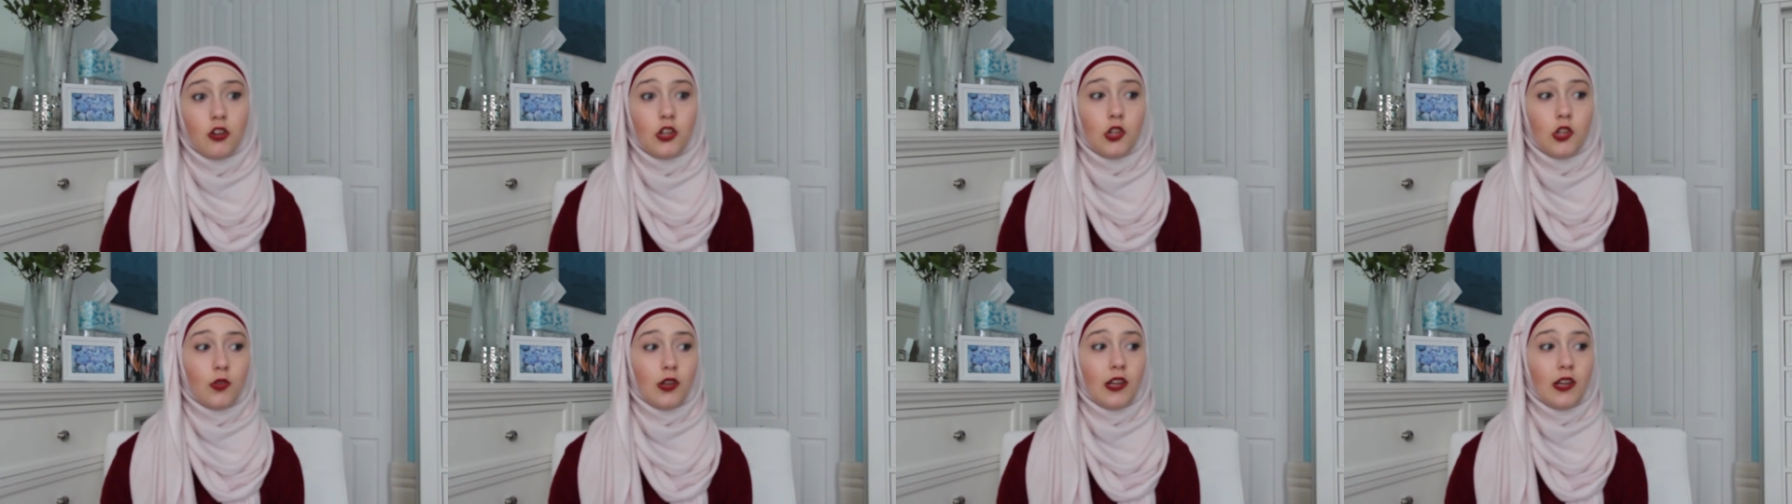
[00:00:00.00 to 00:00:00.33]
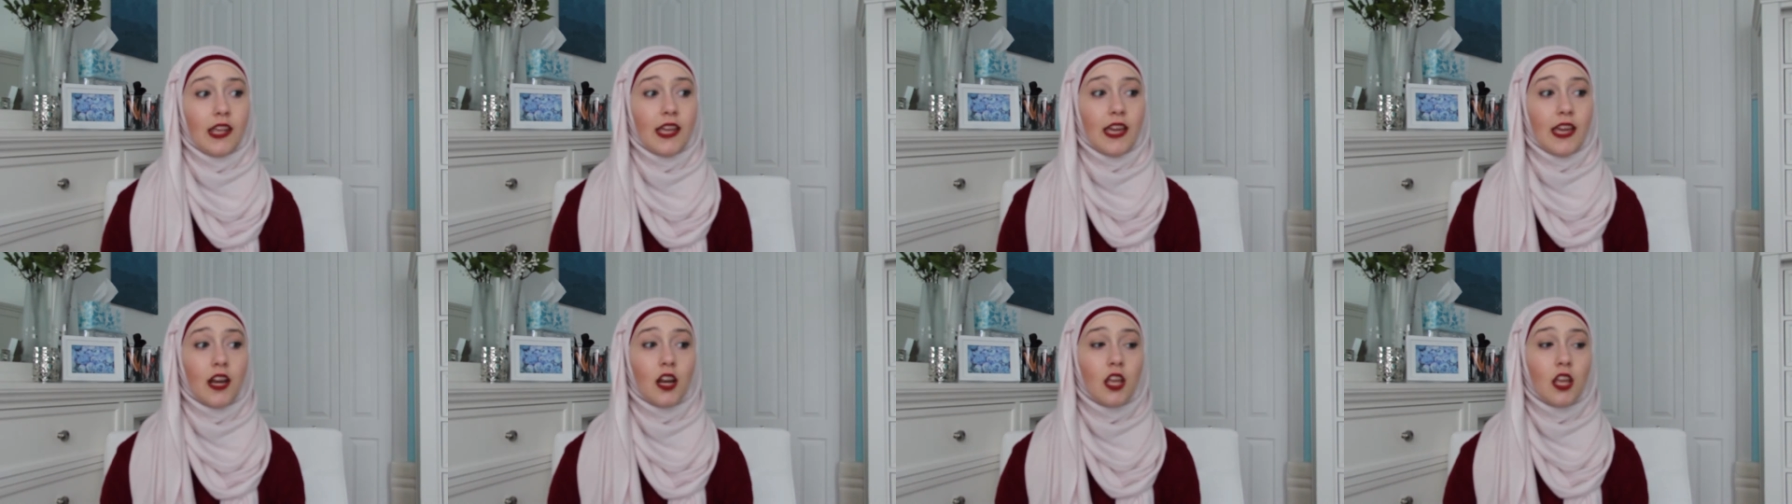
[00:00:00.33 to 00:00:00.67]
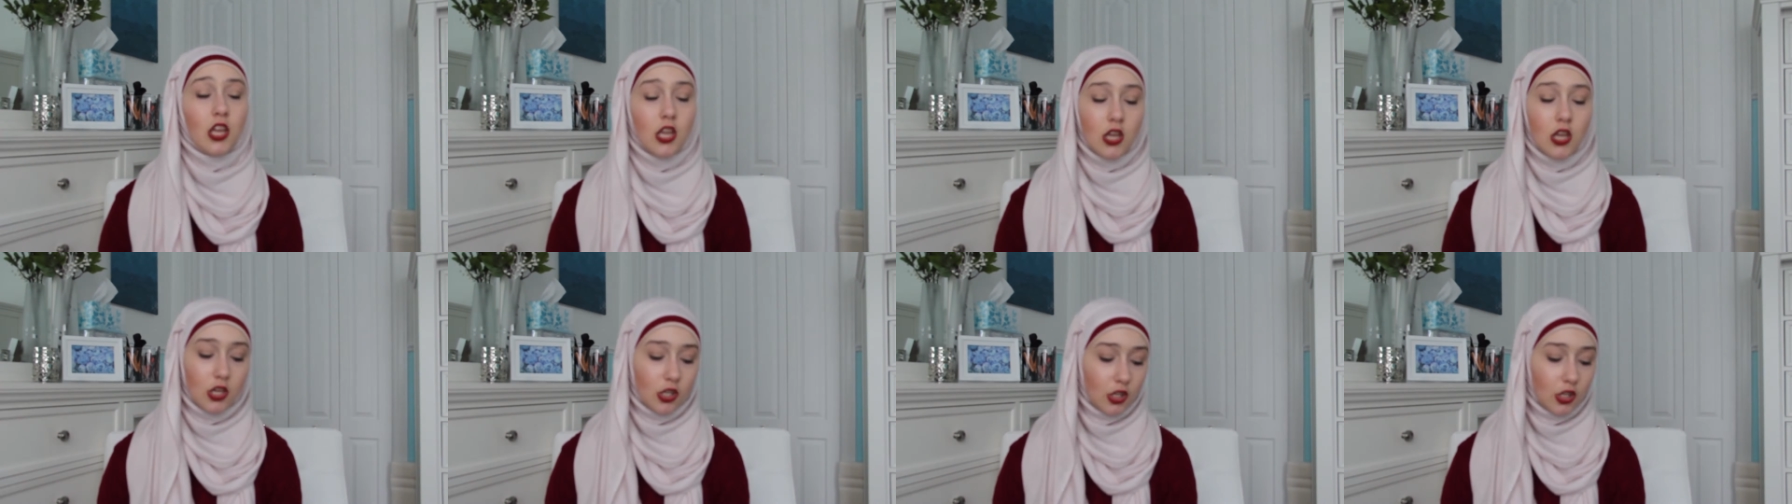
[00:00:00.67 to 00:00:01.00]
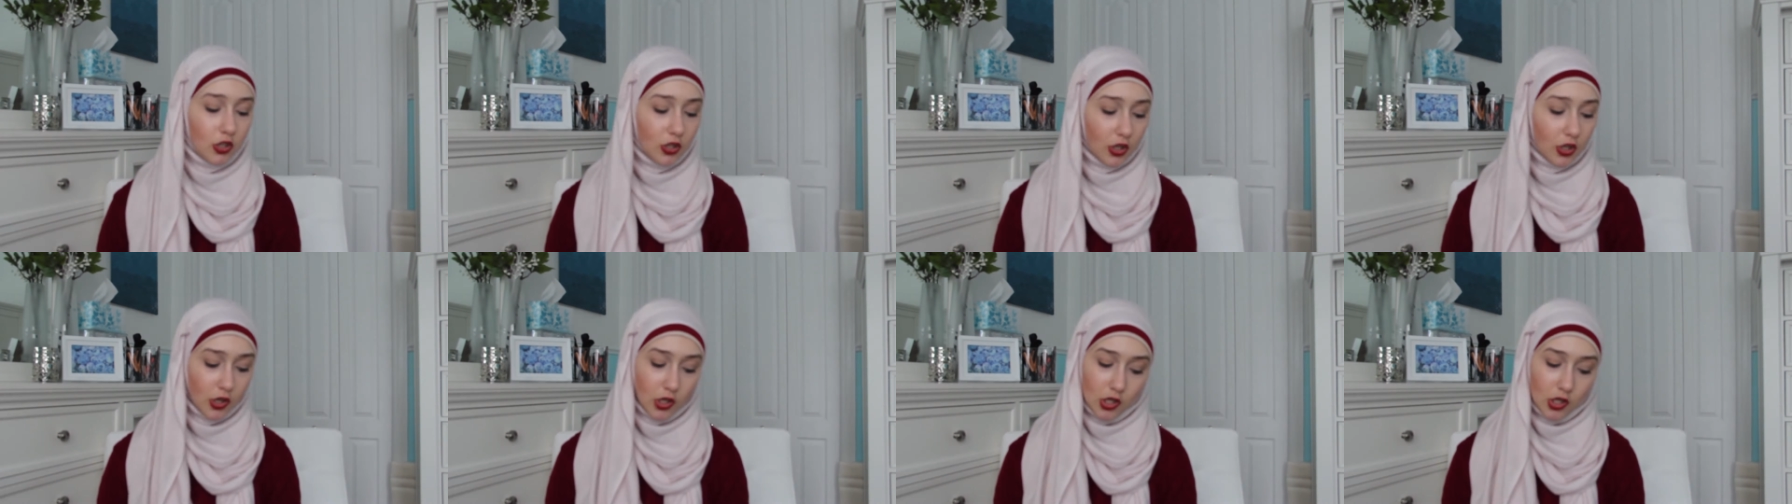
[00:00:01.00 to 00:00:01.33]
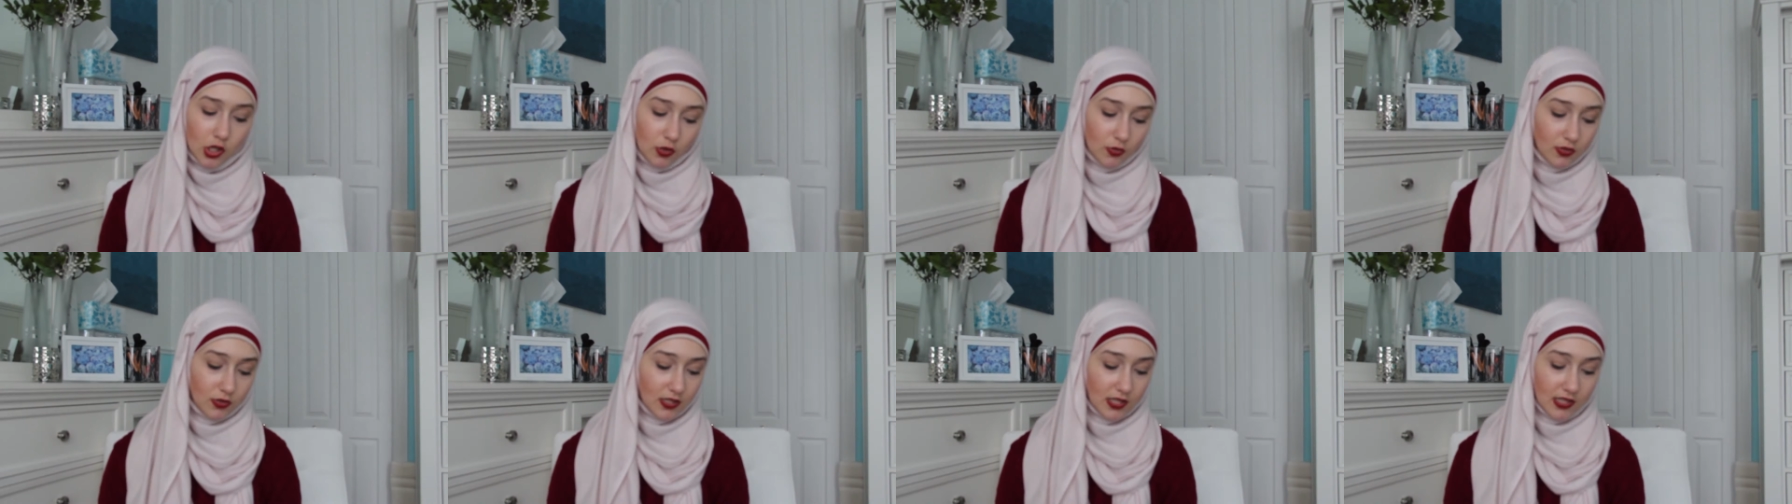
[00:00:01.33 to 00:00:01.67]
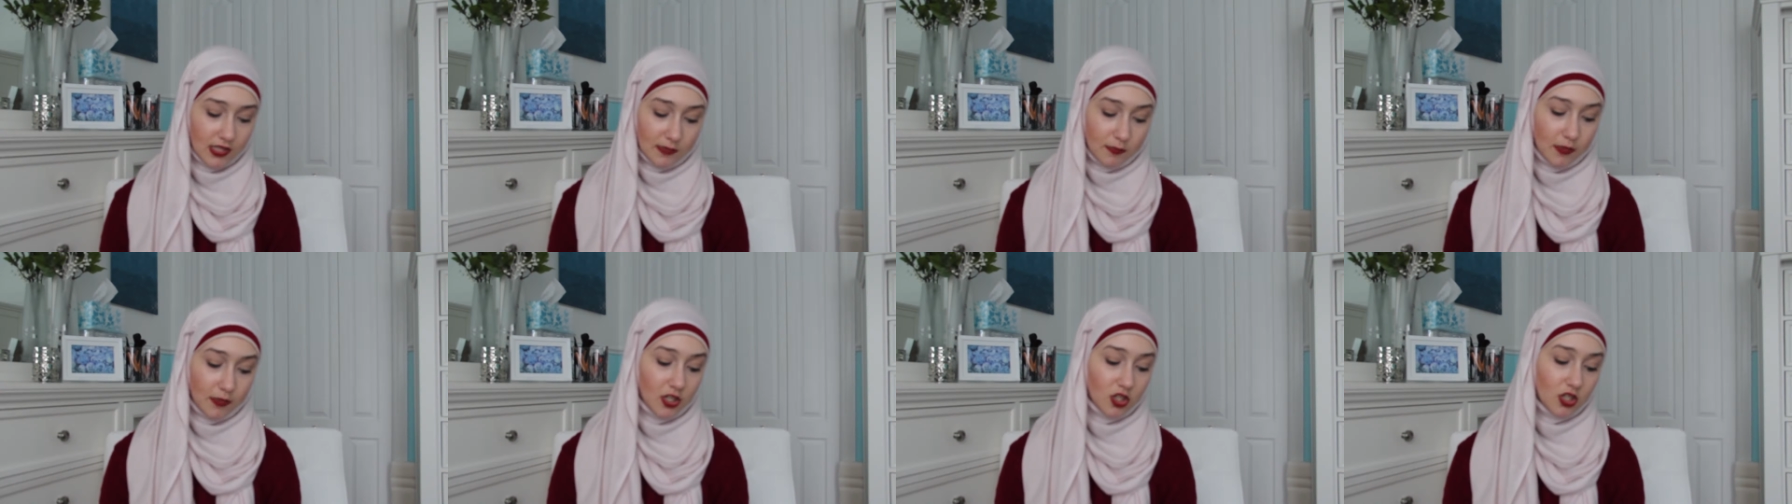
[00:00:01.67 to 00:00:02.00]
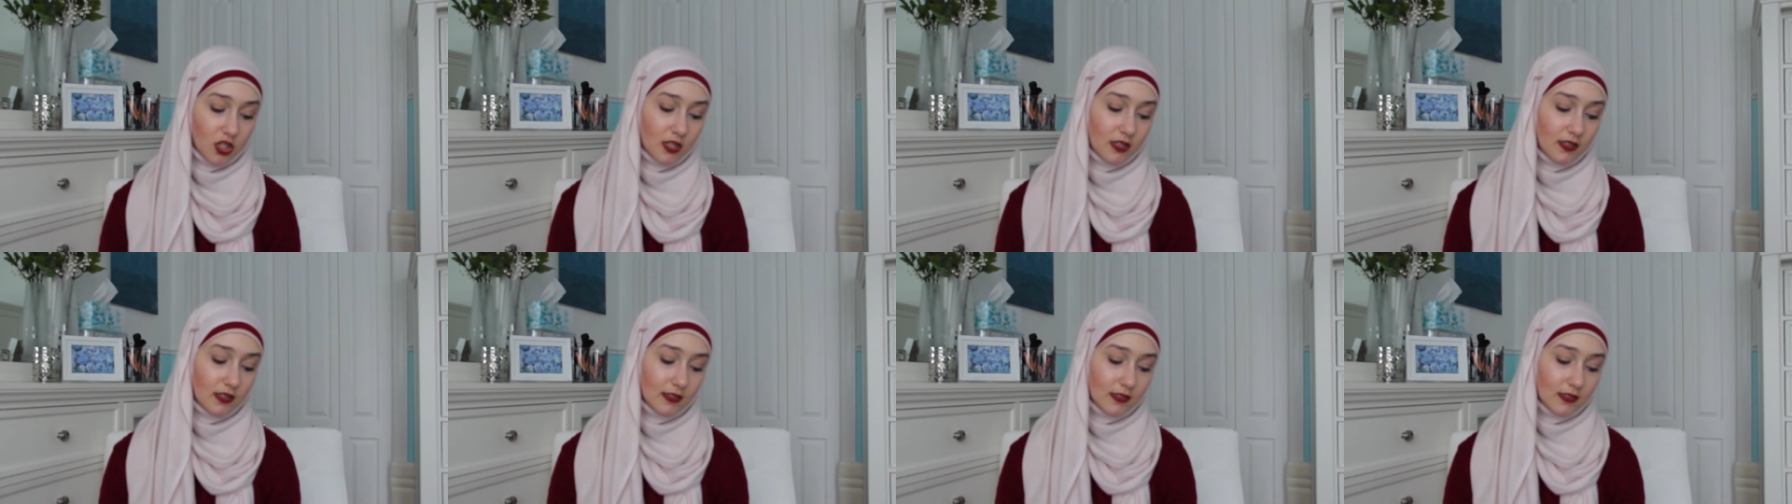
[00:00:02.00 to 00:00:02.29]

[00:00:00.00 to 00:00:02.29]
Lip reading: You can use these blushes.